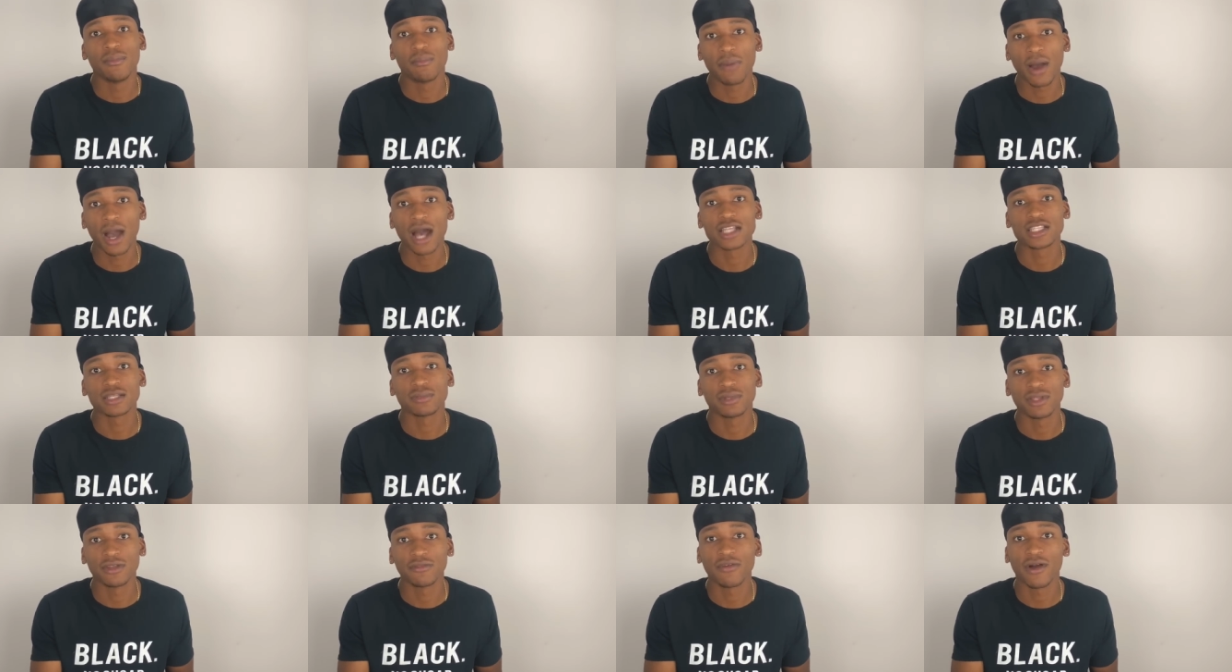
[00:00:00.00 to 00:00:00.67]

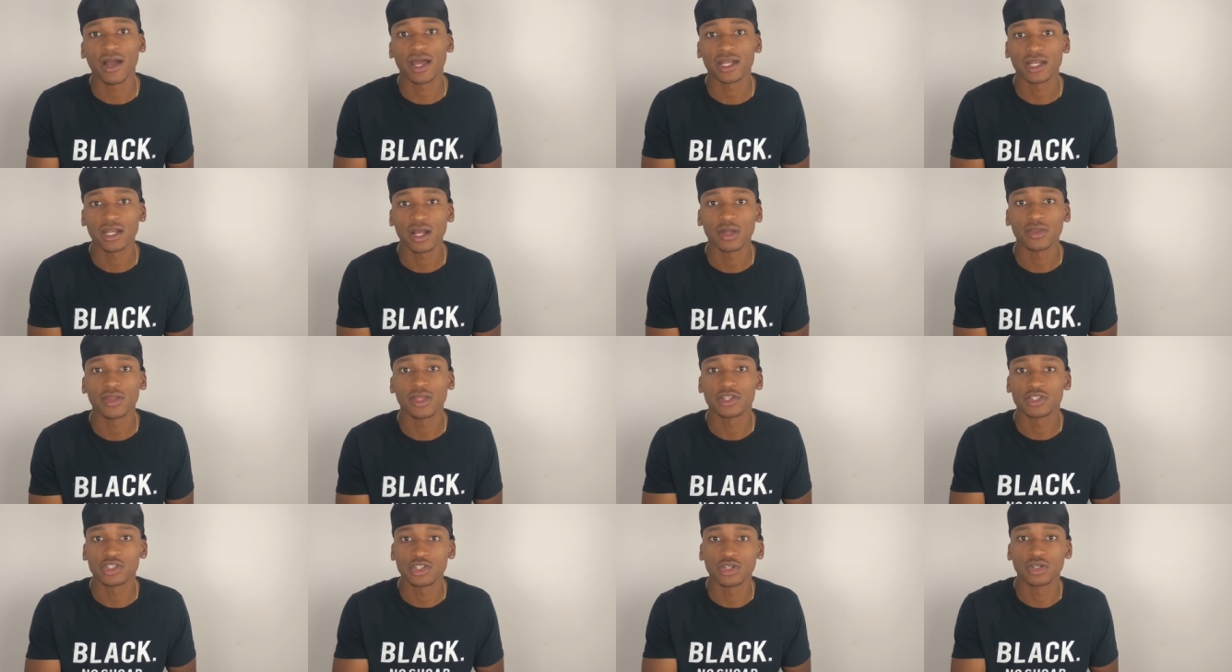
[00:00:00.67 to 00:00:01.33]
possibly finding
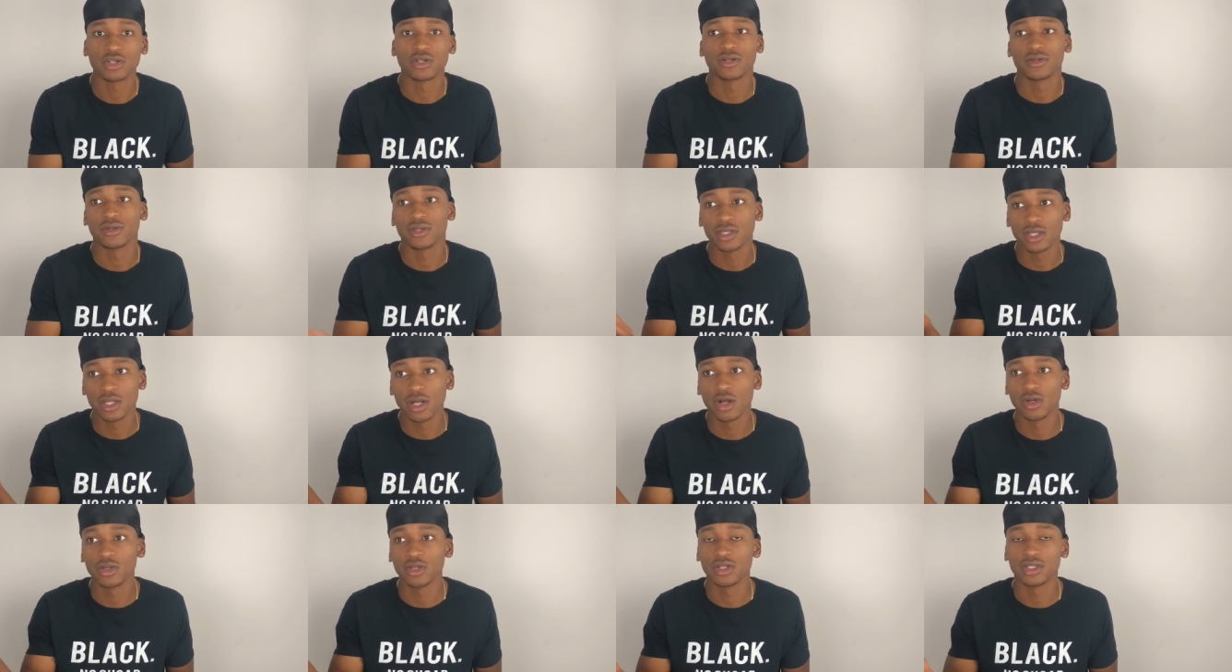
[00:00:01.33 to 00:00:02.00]
out that your,
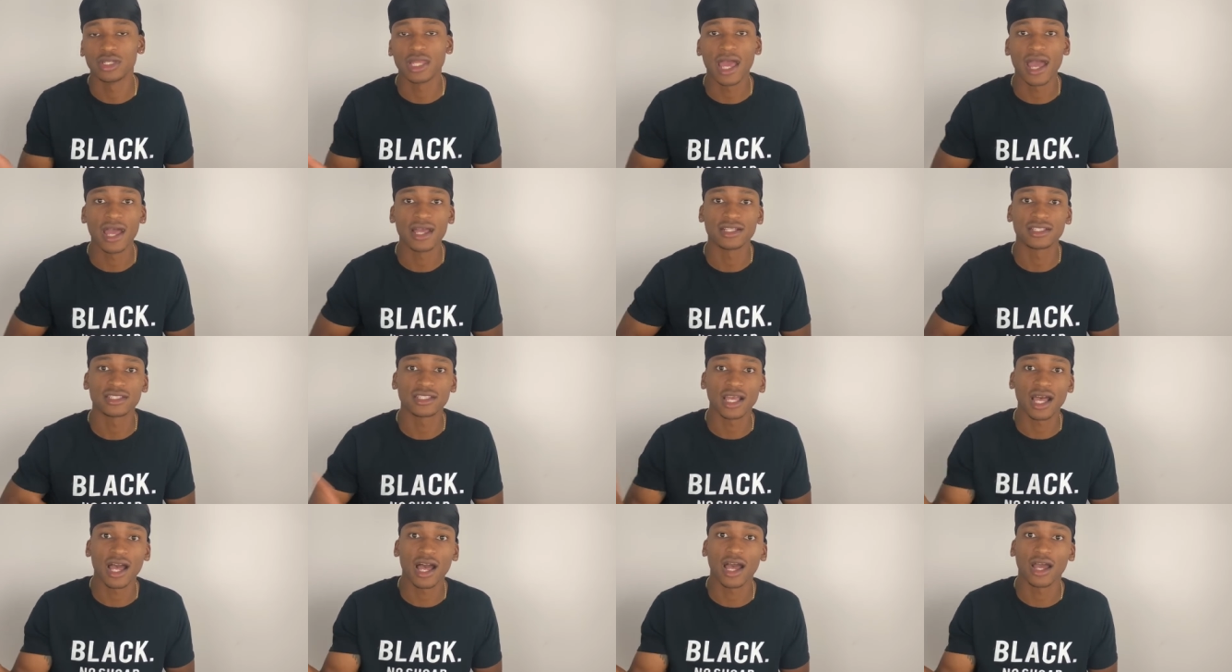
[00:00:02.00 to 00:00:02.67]
you know, your
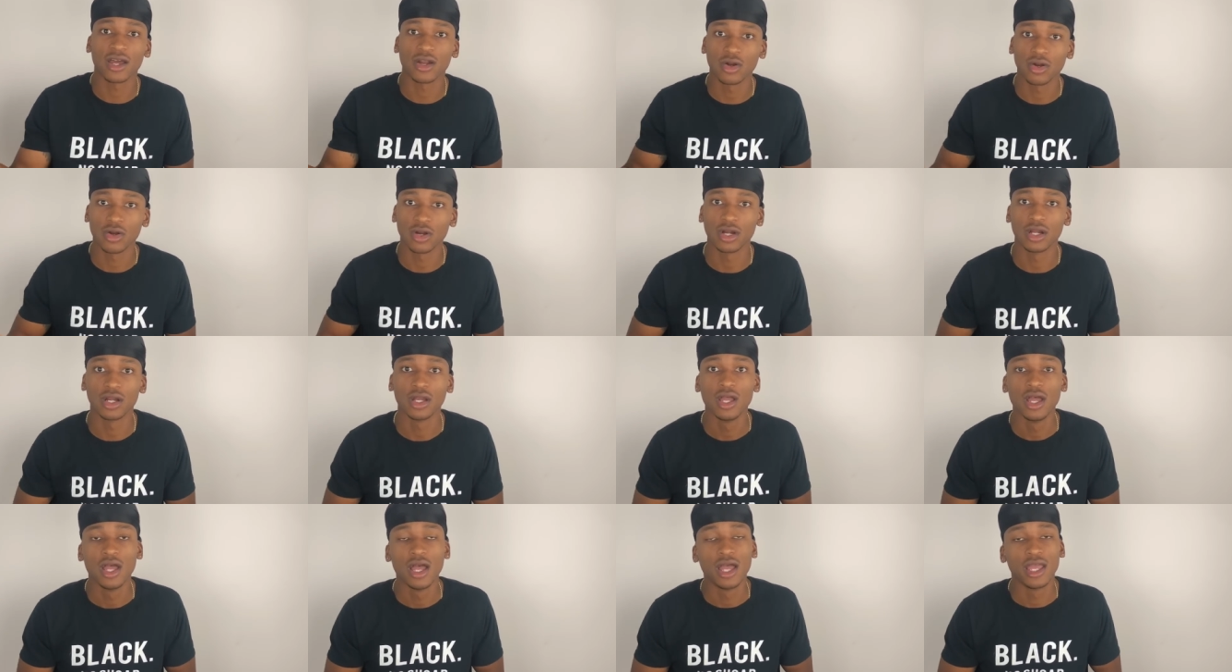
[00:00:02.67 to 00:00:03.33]
dad's side
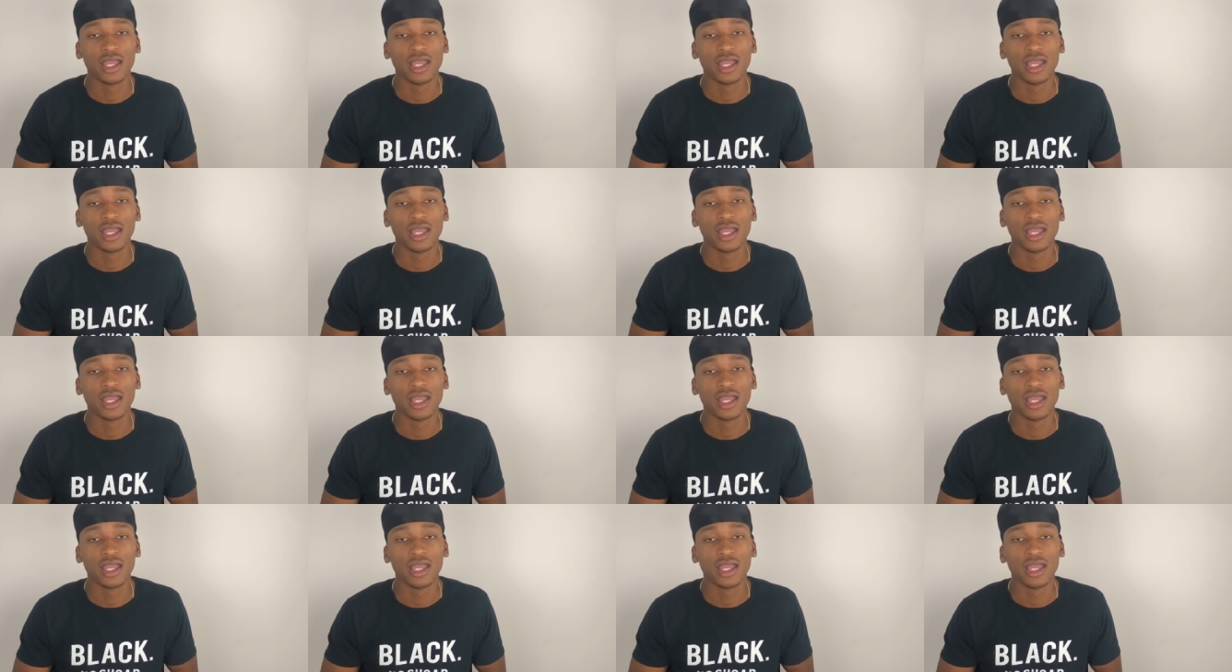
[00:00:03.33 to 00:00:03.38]
or,